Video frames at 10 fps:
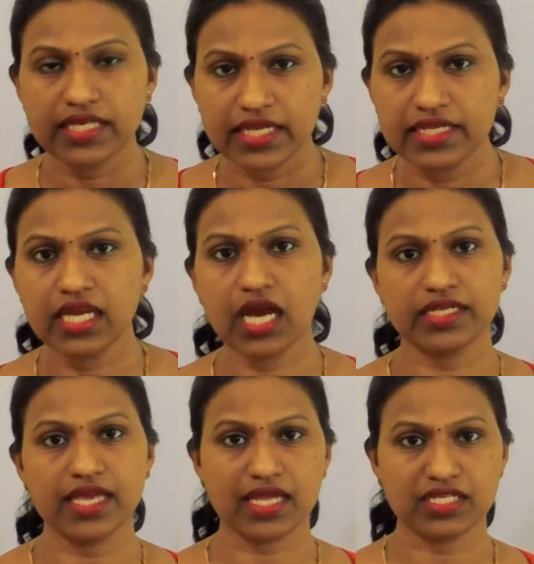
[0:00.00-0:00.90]
any
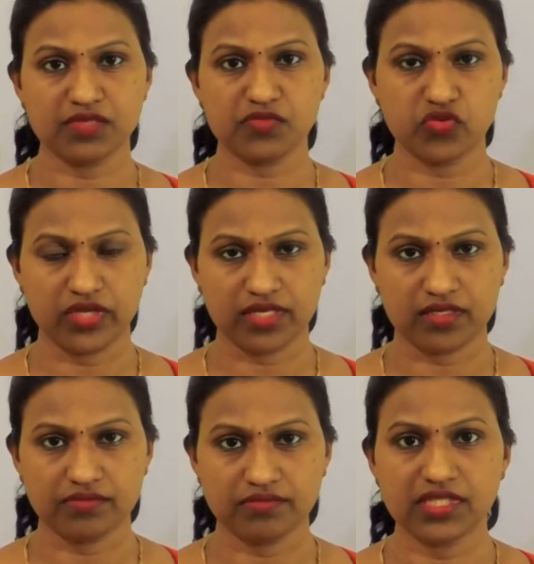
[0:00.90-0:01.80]
organisms you take
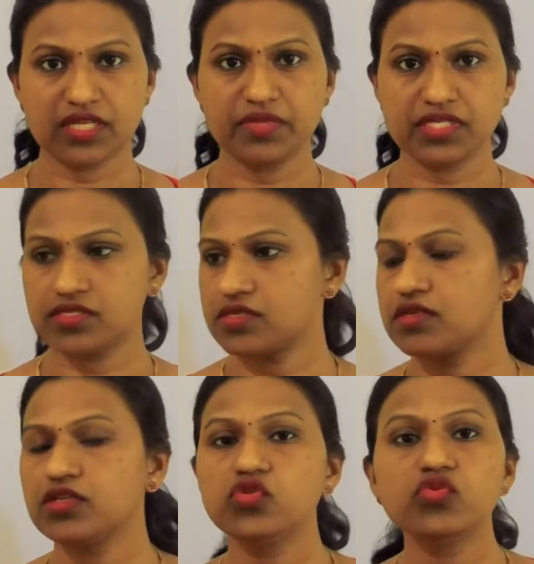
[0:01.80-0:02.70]
that means
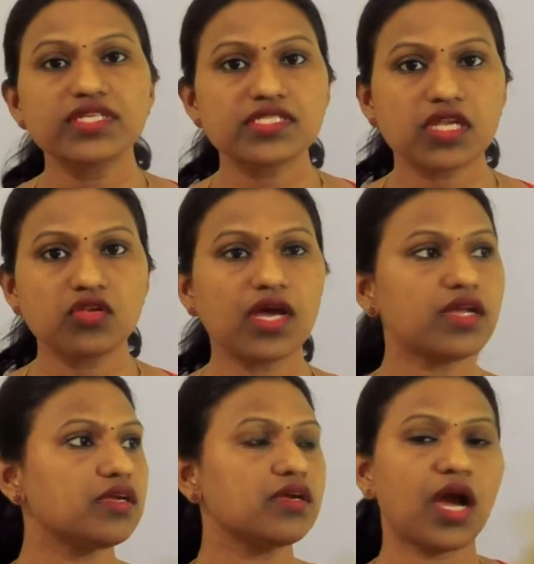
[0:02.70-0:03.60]
unicellular
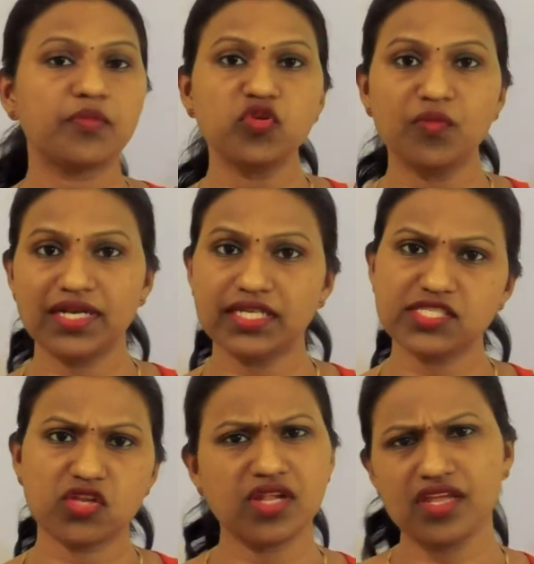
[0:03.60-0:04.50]
up to
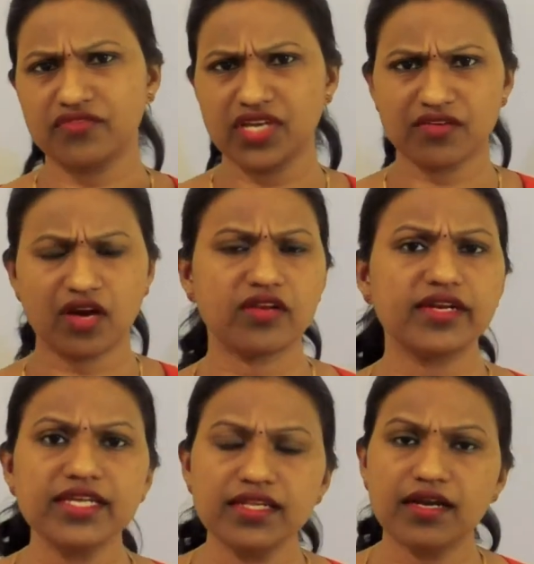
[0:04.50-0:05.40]
multicellular we have
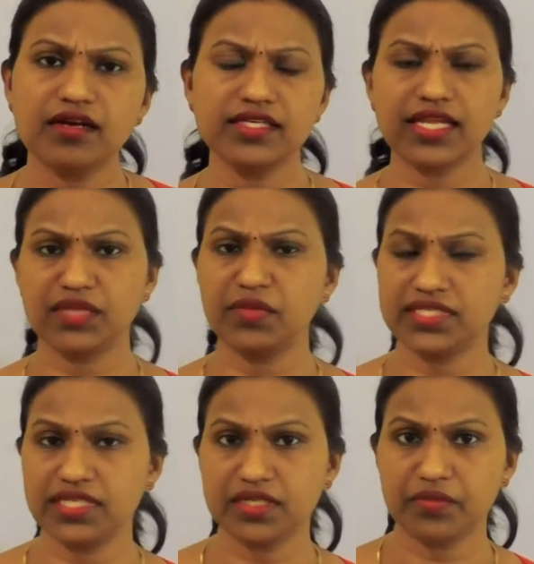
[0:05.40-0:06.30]
already learned in animal
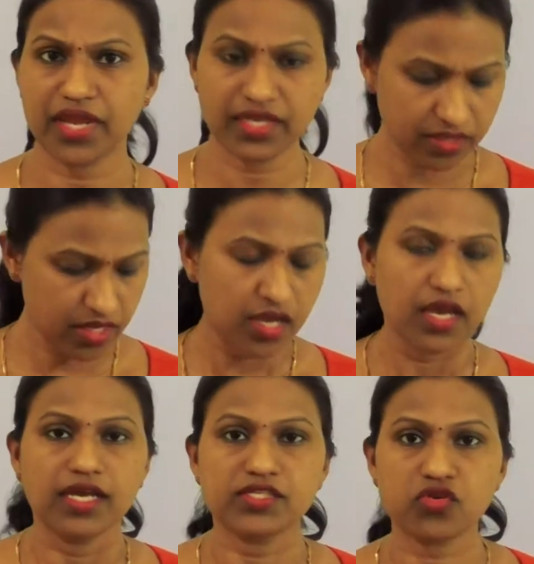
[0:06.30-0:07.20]
kingdom right
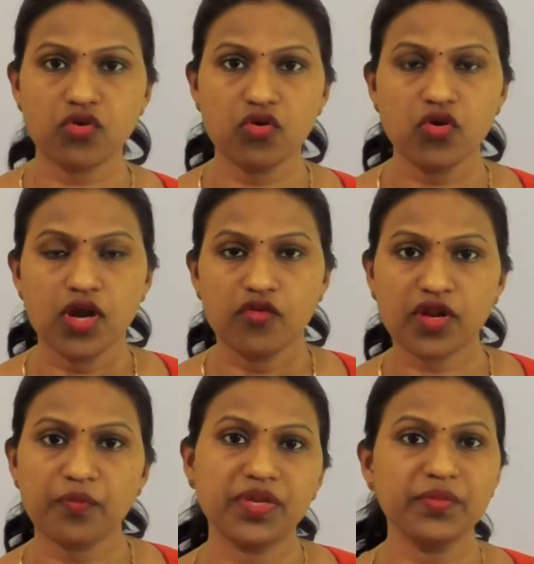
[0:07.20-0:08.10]
so
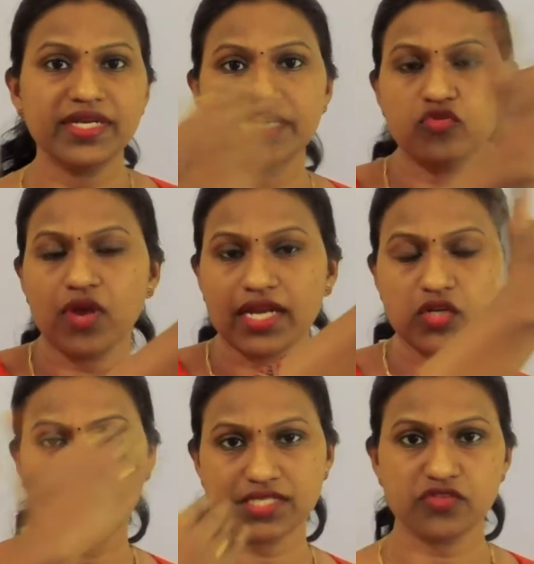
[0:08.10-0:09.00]
from primitive to
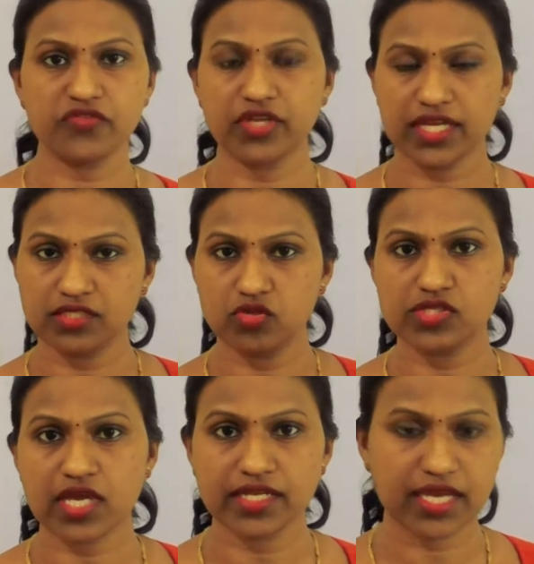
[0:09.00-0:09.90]
advanced if you take
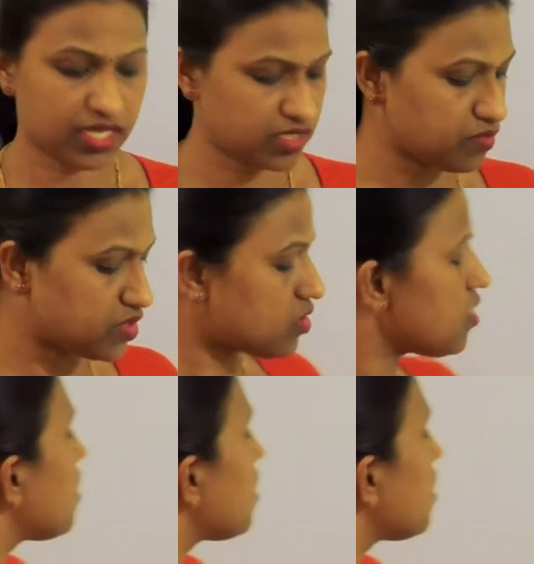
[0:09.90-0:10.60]
those organisms